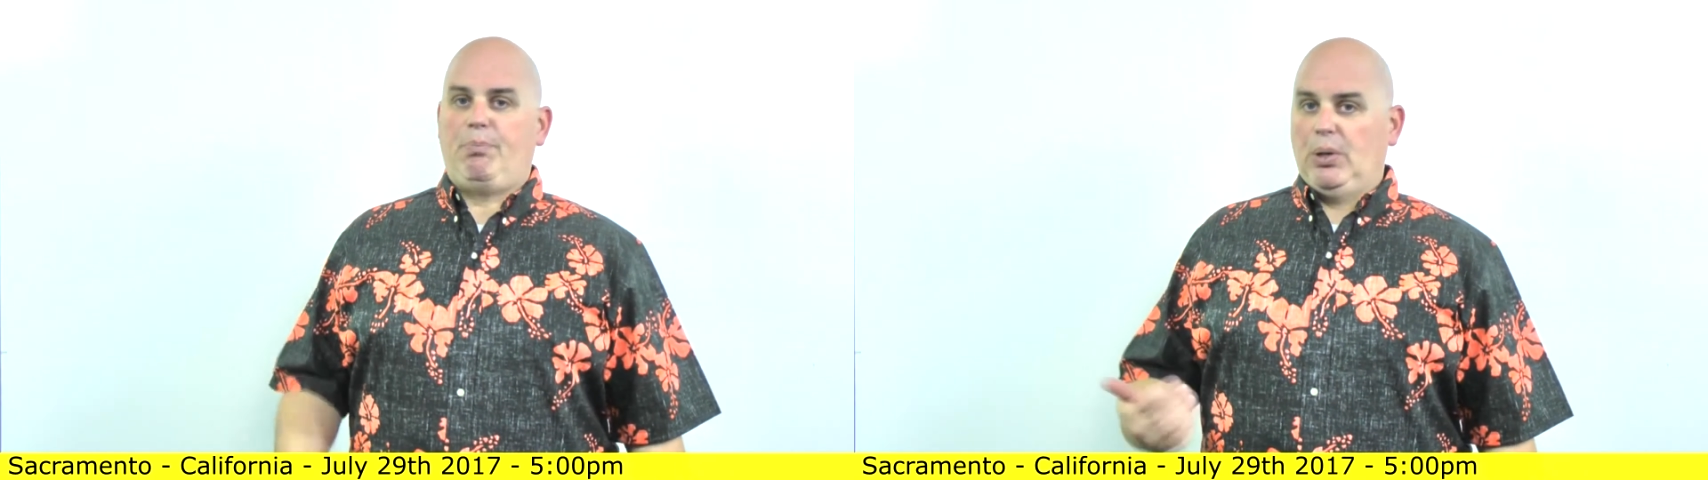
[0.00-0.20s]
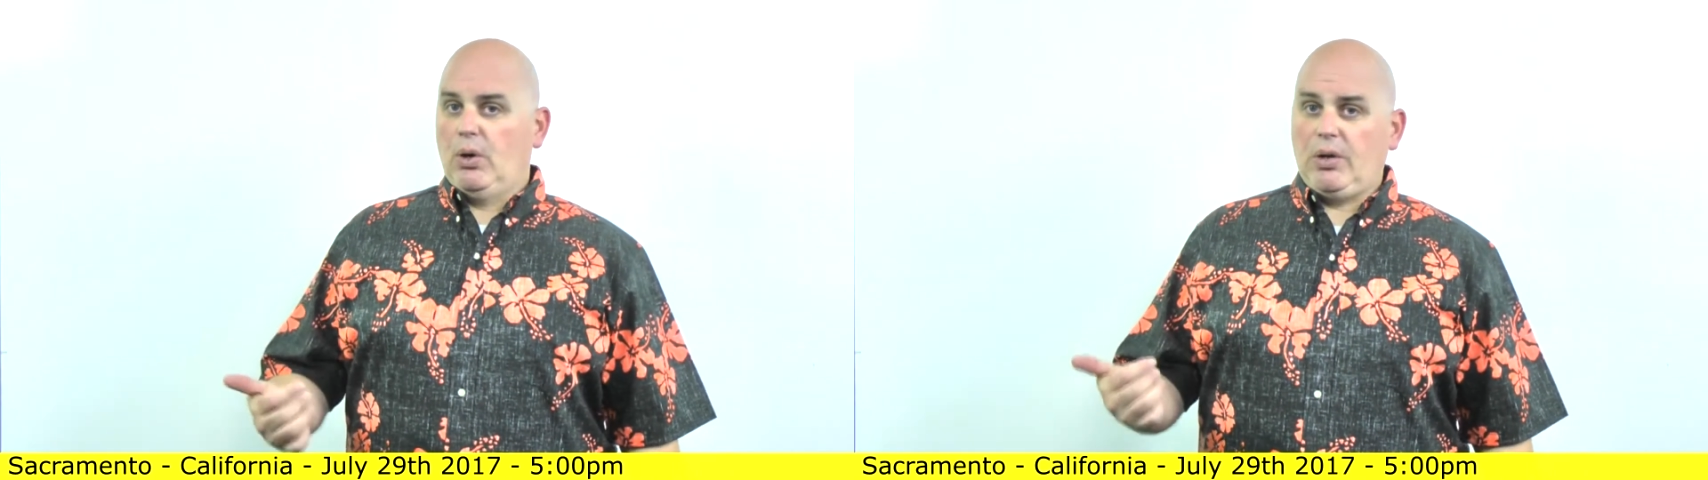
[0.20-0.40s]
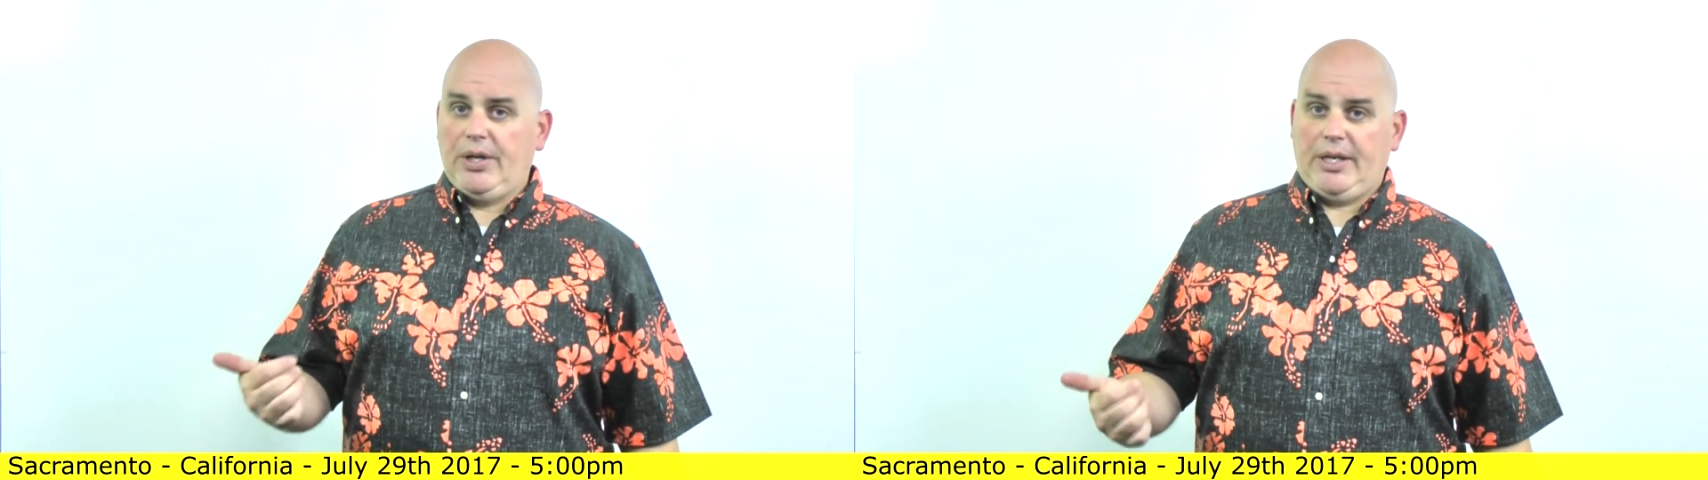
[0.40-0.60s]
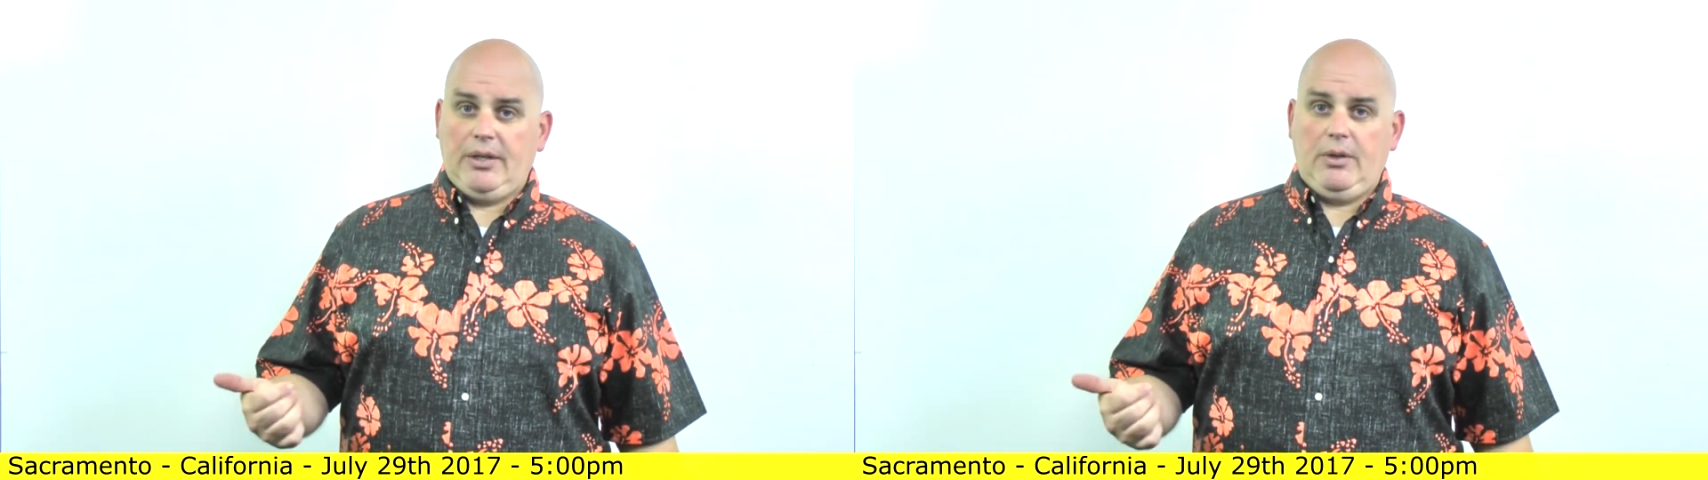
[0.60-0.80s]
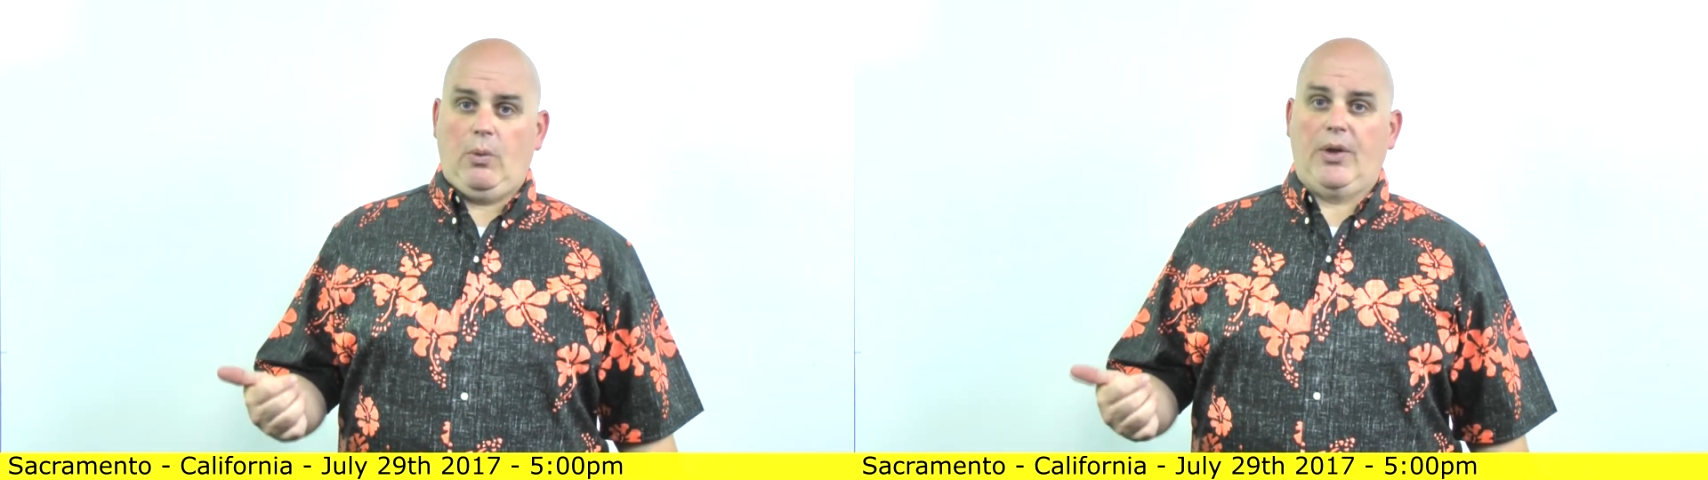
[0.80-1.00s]
Bill
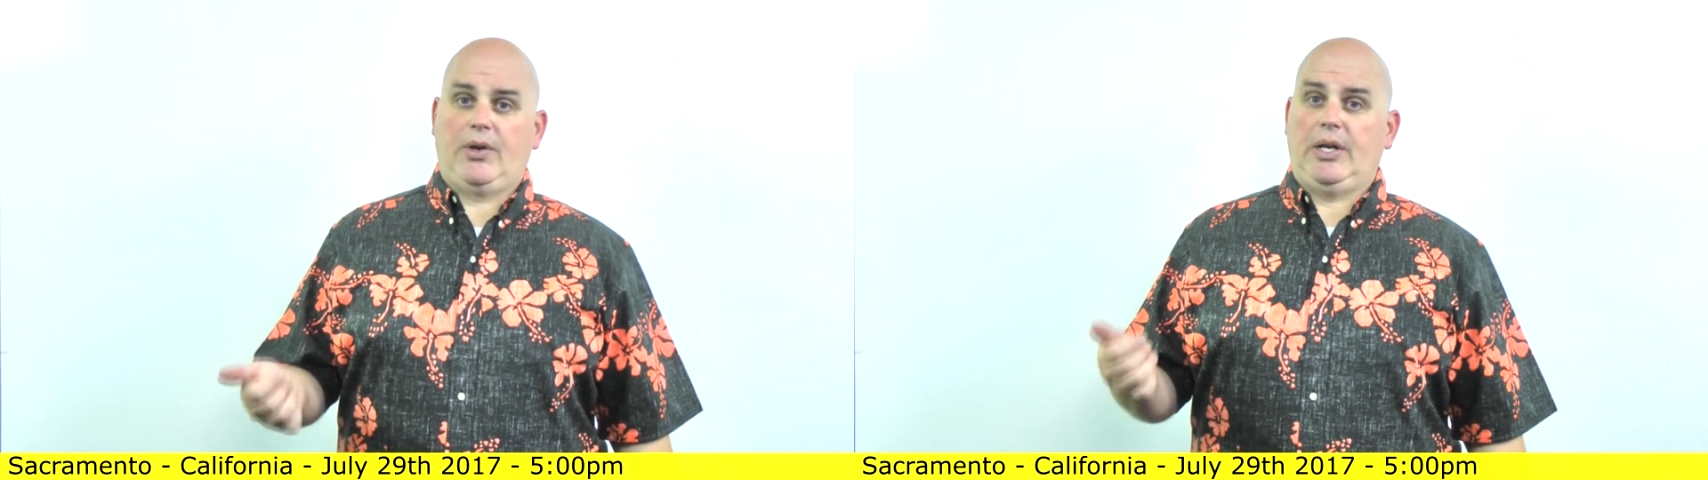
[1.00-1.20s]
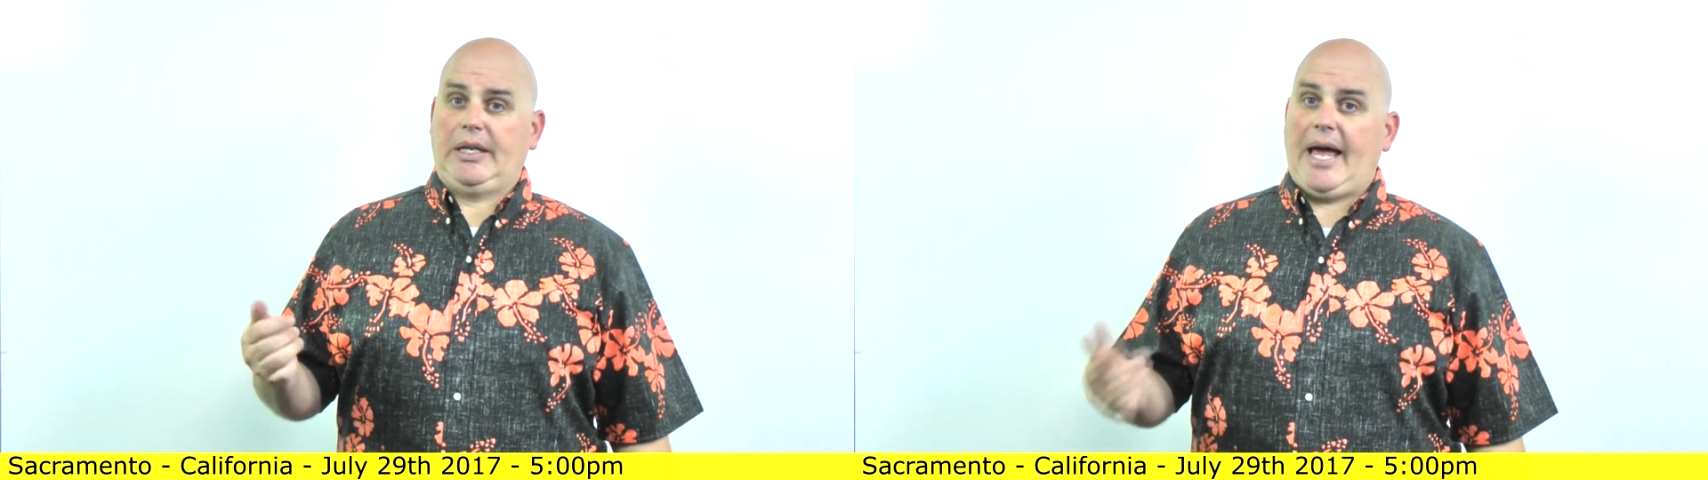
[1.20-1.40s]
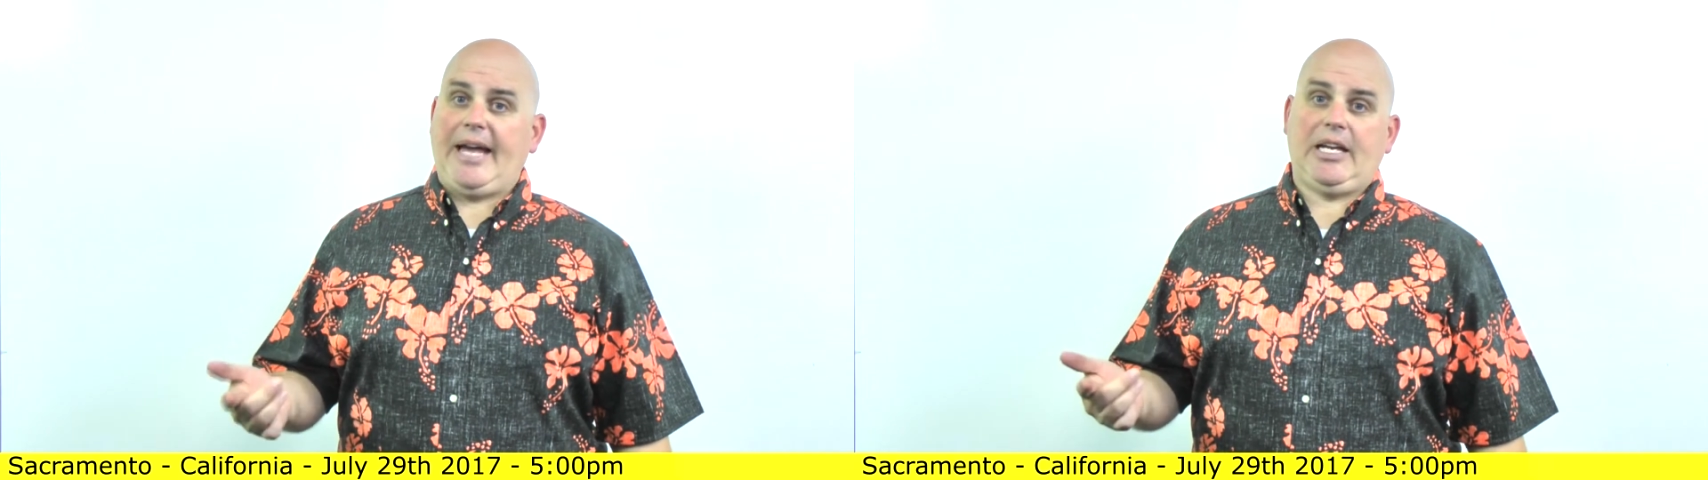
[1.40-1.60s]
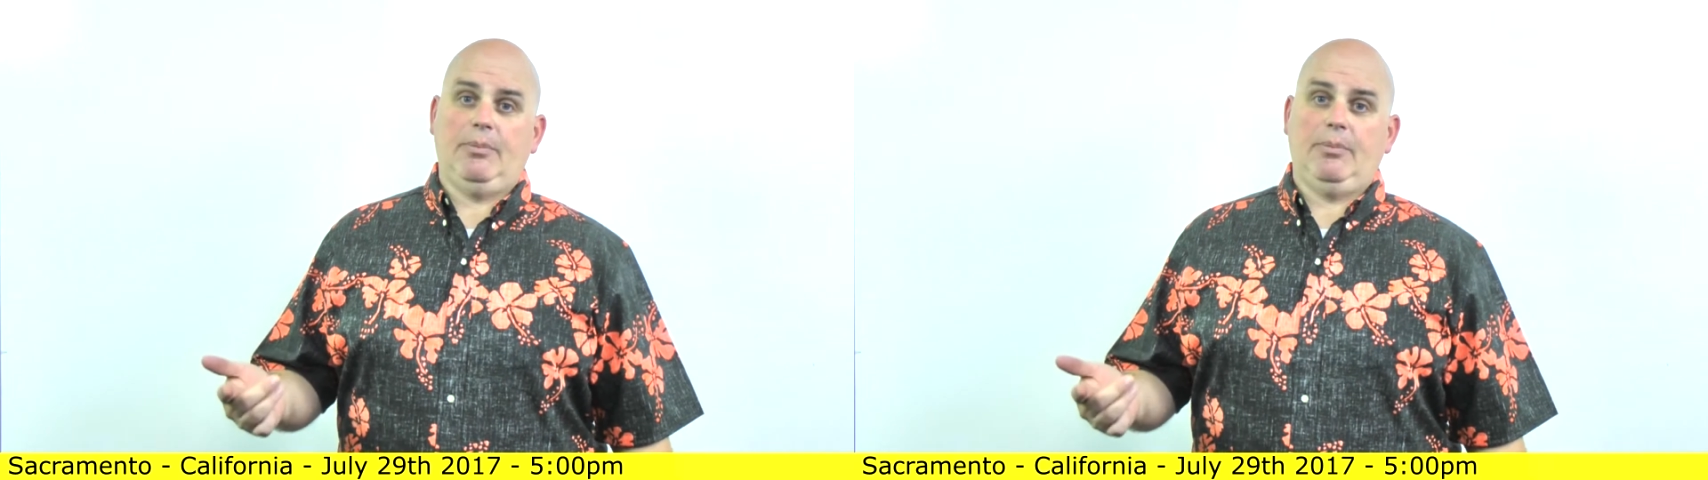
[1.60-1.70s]
Clinton, whether you like